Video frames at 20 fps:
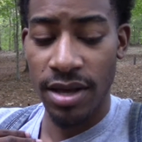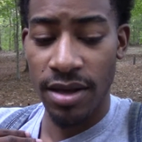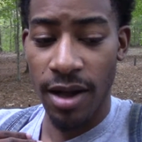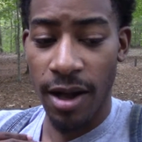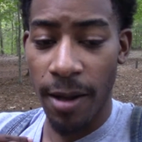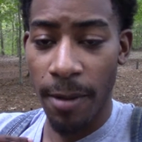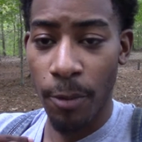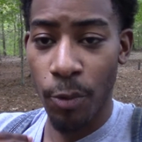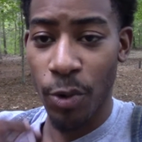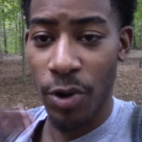
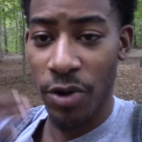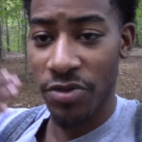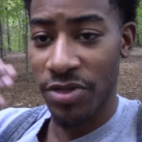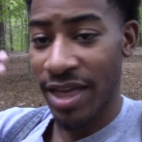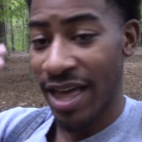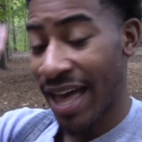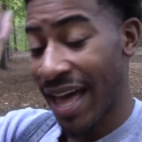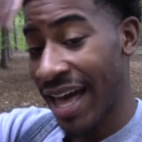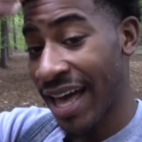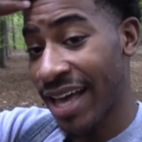where the
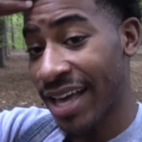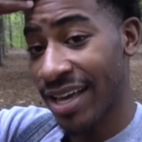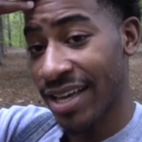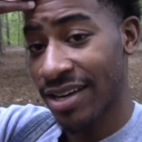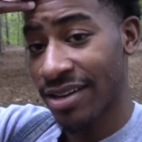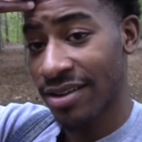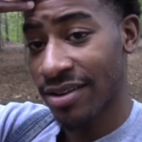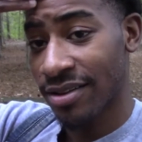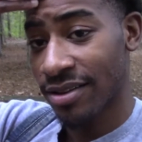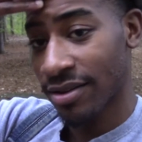
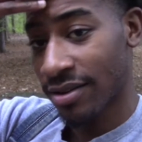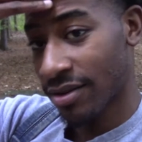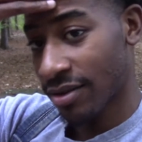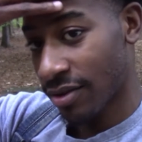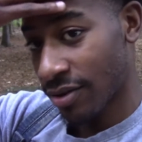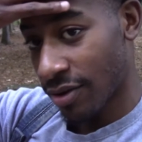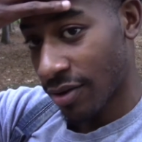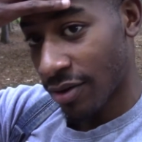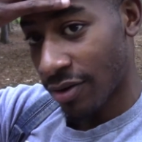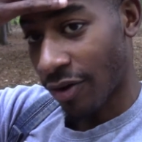head
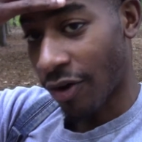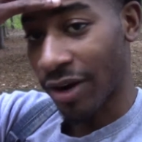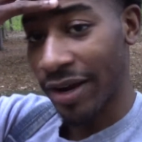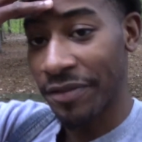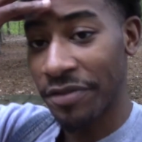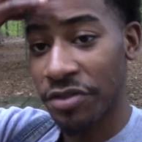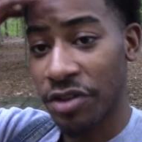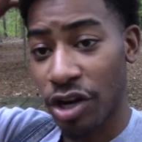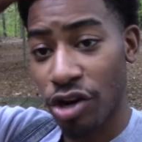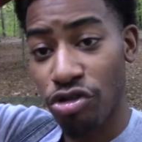or
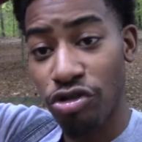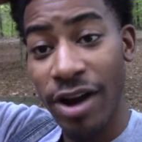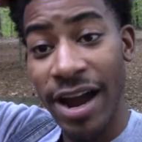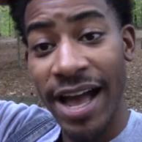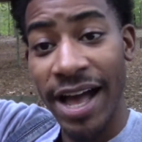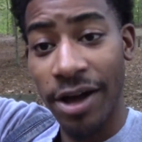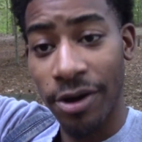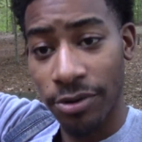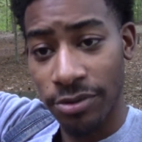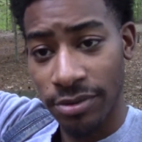even the
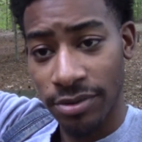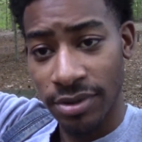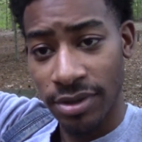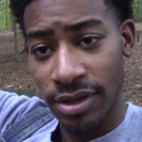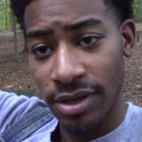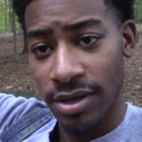crown